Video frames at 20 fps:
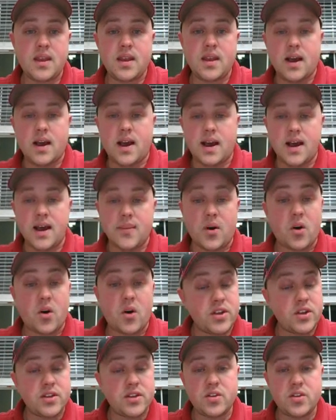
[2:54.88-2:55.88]
Or
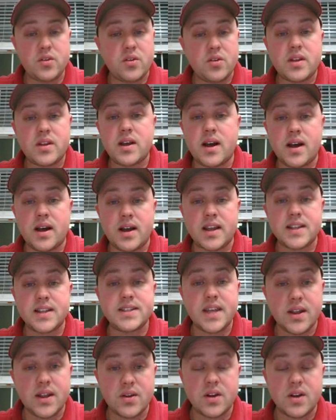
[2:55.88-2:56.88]
you can do
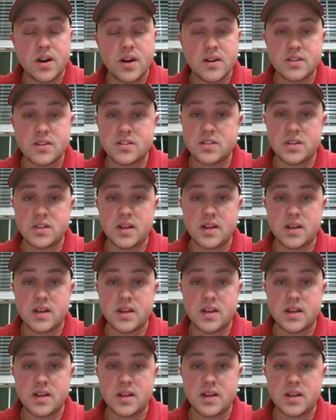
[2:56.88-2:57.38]
container gardens.